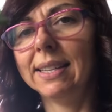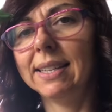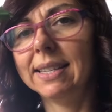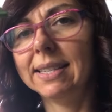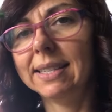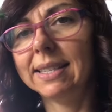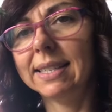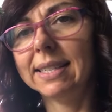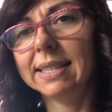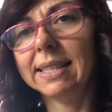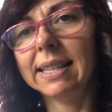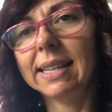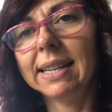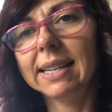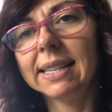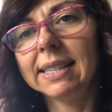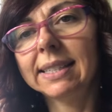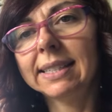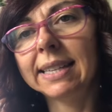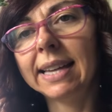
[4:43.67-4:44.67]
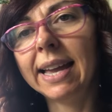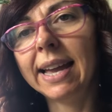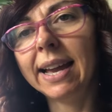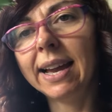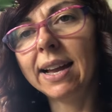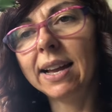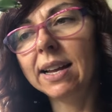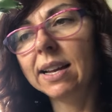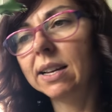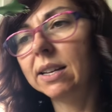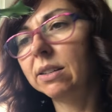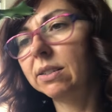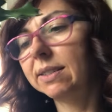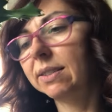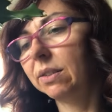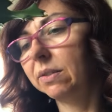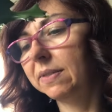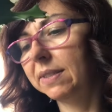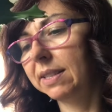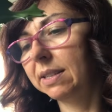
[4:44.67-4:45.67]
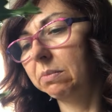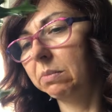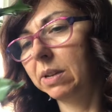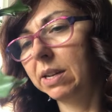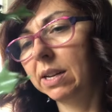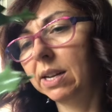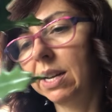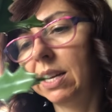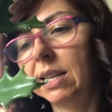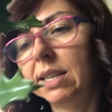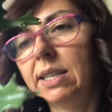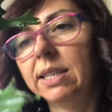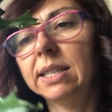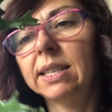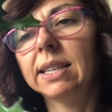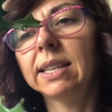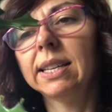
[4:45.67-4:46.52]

this is lacteas of some kind.